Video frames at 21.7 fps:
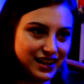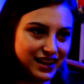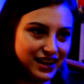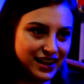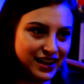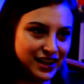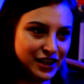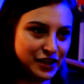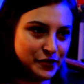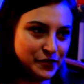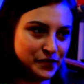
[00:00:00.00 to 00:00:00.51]

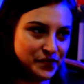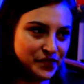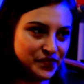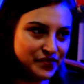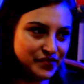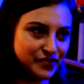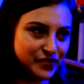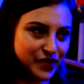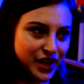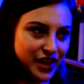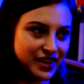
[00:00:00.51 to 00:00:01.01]
But
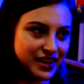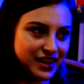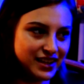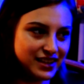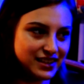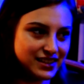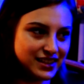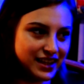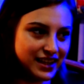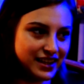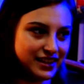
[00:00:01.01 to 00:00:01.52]
I think
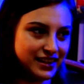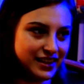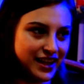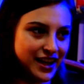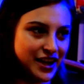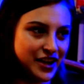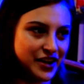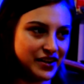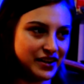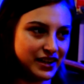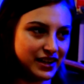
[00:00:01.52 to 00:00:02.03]
it's, like,
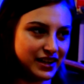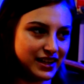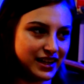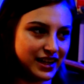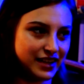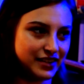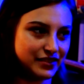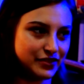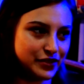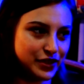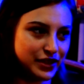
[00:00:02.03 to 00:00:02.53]
there, and it
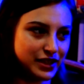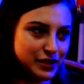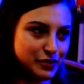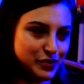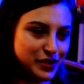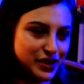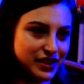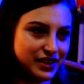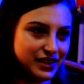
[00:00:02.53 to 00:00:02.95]
can't really be,